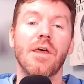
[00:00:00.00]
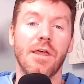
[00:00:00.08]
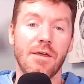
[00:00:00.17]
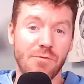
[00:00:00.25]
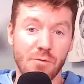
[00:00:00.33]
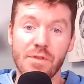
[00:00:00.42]

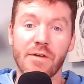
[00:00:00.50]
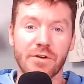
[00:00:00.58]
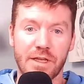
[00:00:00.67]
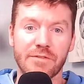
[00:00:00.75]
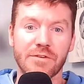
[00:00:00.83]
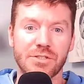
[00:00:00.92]
If you've never
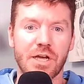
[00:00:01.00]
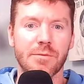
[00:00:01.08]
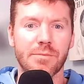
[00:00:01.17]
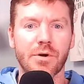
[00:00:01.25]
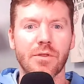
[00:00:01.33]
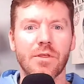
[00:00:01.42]
given
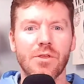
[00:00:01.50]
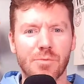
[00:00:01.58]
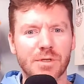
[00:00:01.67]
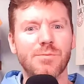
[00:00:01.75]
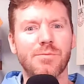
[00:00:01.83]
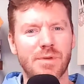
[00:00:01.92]
childbirth, you
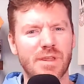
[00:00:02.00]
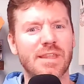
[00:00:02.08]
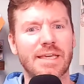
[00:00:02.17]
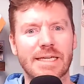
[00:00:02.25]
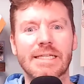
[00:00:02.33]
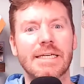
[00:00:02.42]
must be
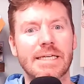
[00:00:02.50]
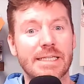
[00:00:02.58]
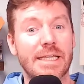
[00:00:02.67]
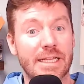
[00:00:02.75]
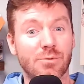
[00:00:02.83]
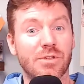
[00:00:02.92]
thinking
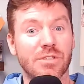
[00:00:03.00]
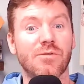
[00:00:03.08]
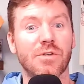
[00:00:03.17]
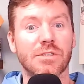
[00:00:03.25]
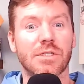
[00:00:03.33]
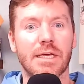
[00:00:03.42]
that's what this
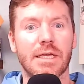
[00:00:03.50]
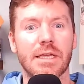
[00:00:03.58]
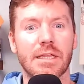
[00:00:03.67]
feels like.